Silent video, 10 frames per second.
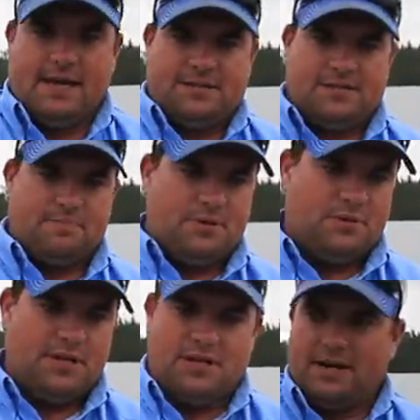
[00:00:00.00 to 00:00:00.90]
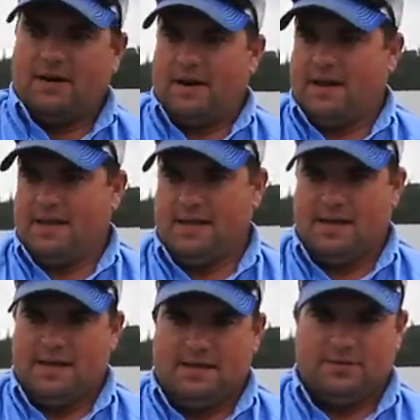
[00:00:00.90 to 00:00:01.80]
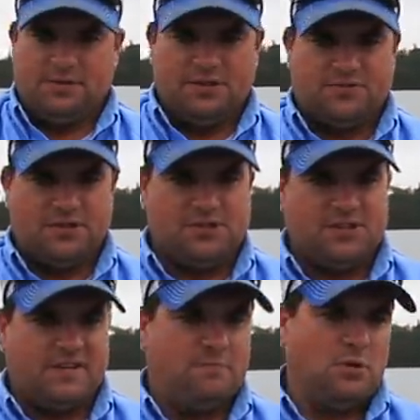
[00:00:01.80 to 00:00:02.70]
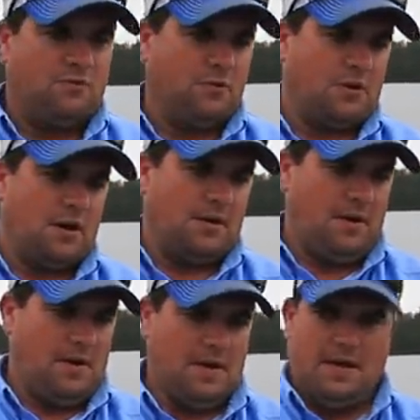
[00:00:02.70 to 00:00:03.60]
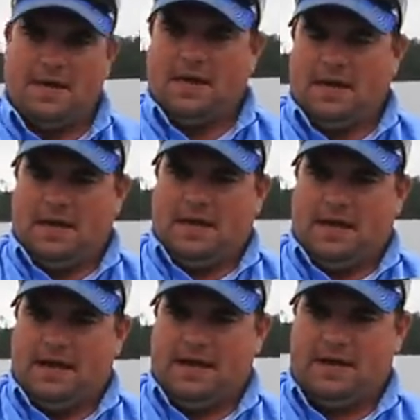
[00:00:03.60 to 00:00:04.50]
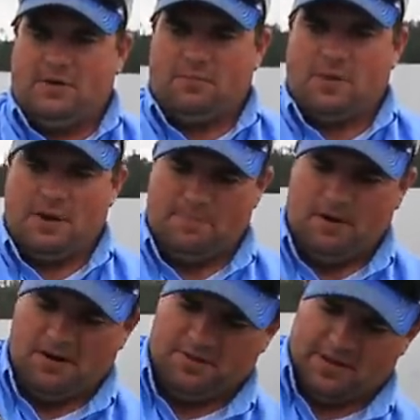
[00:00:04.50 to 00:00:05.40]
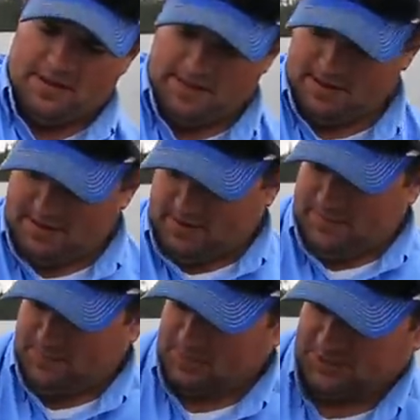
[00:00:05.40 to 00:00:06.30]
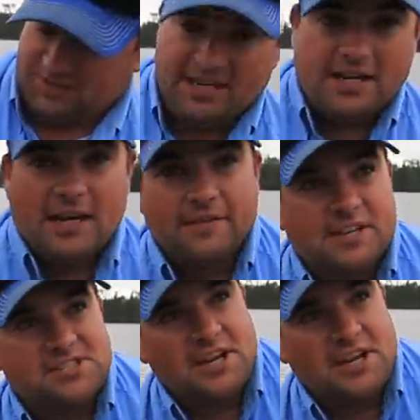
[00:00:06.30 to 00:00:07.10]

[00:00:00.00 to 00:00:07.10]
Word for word: That's a beauty there. Don't these fishes have beautiful color? And you know, part of the mystique of this